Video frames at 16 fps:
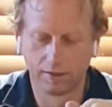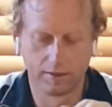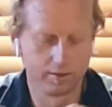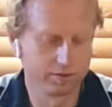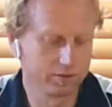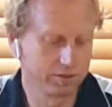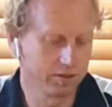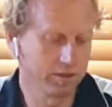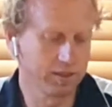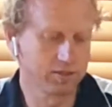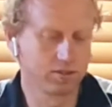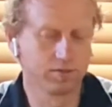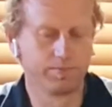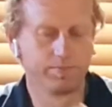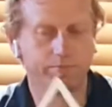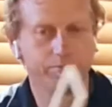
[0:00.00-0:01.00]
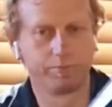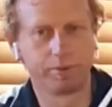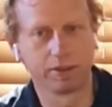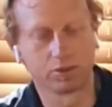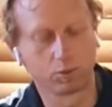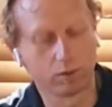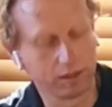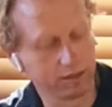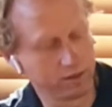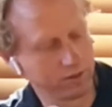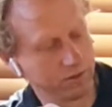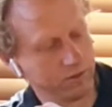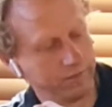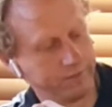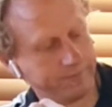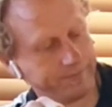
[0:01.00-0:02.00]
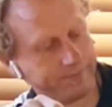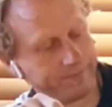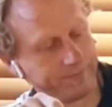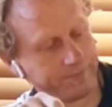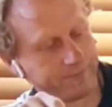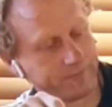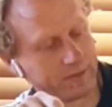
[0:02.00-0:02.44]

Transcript: And so that's the best way to do it.